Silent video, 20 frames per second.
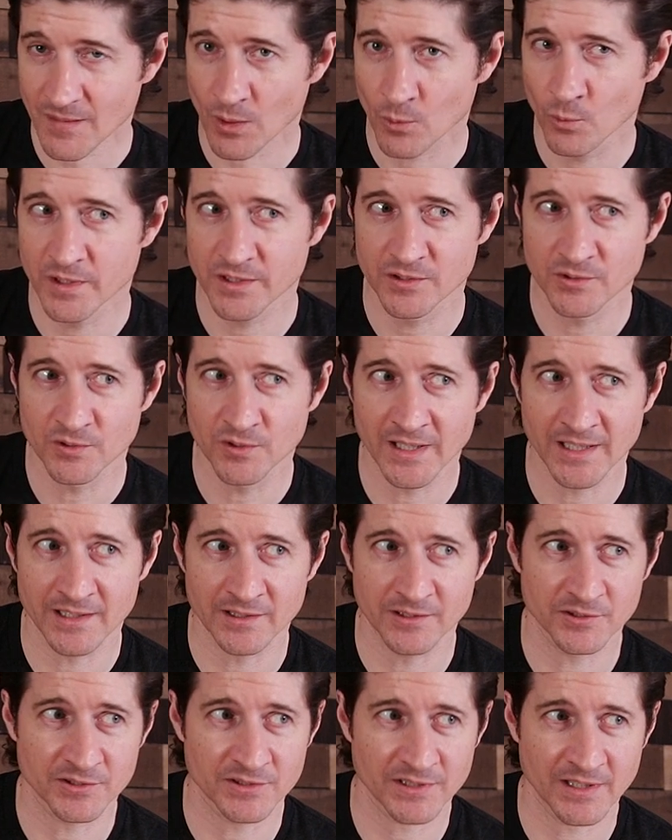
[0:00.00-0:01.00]
when you
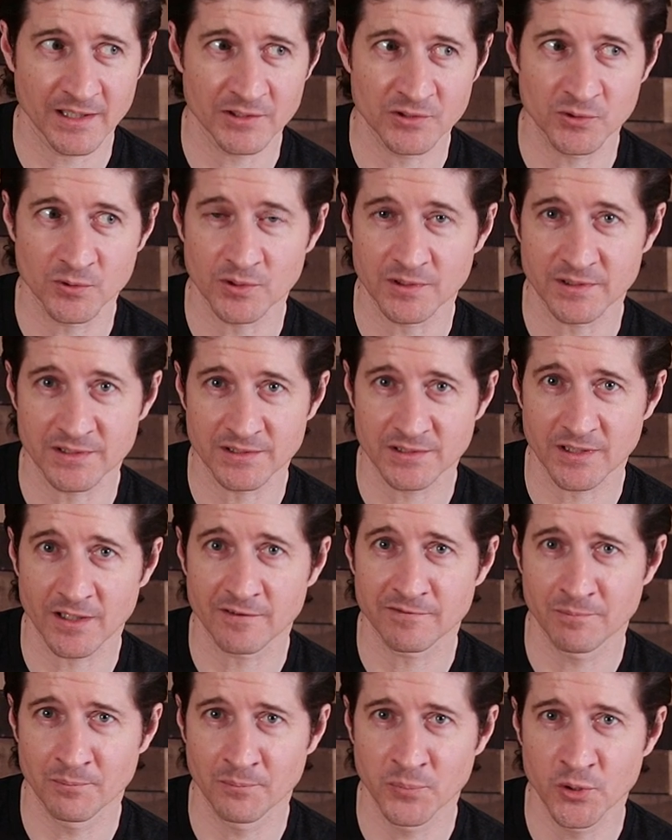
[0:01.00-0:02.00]
let your schedule and
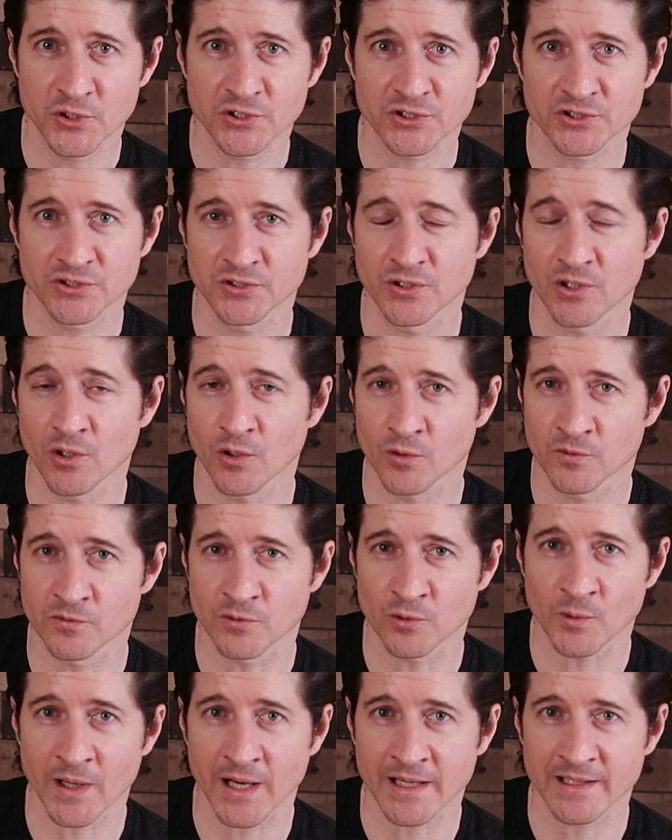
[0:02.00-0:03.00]
stuff push you to
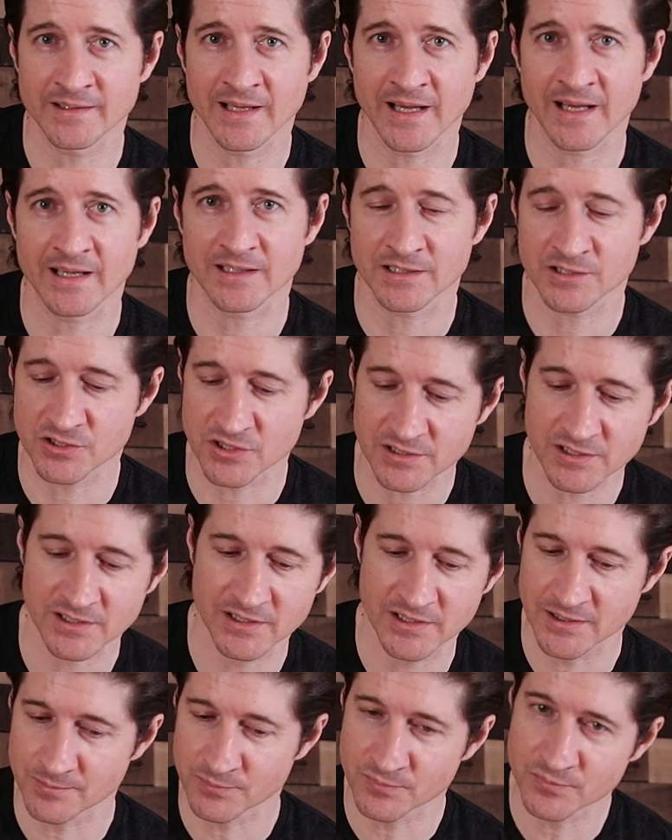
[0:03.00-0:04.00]
override that and just
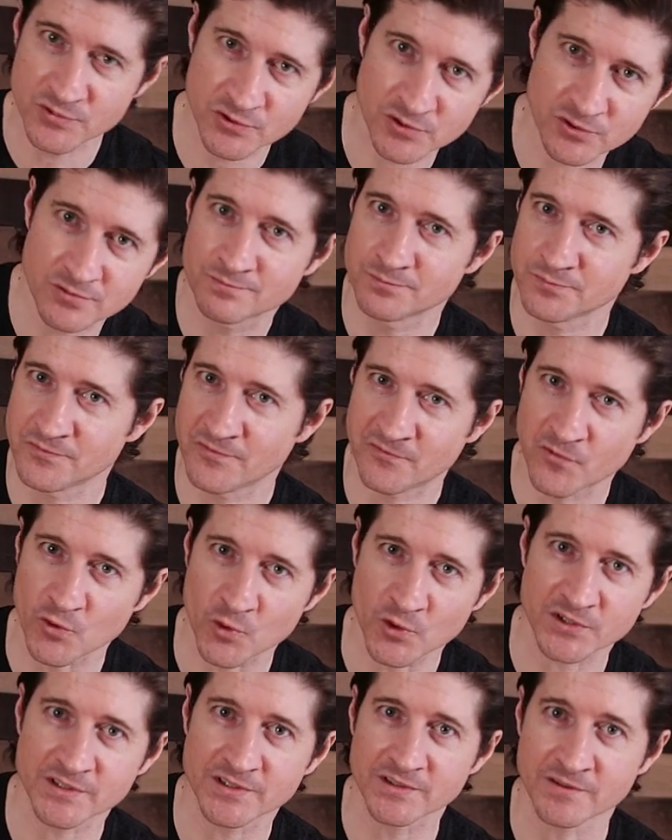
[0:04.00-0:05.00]
keep
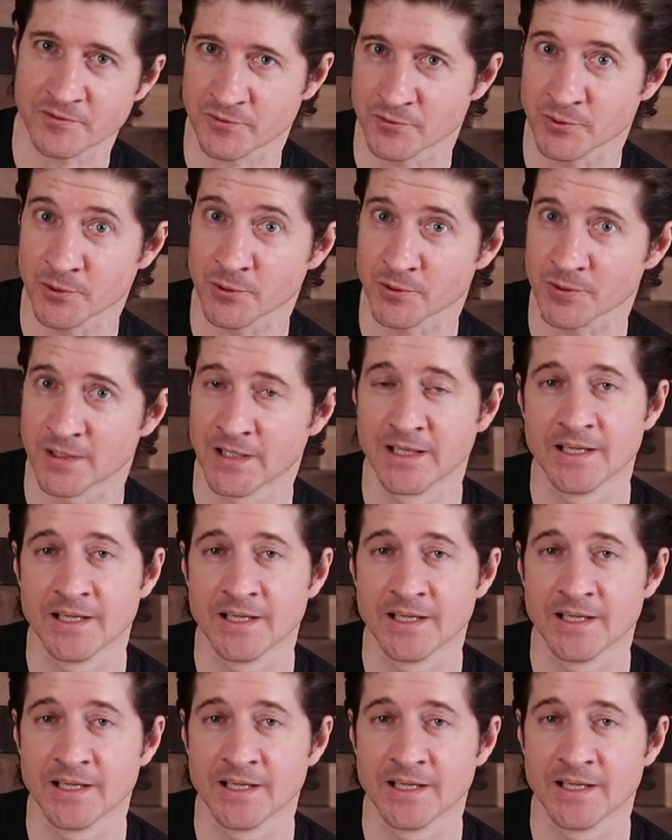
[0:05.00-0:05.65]
forcing through.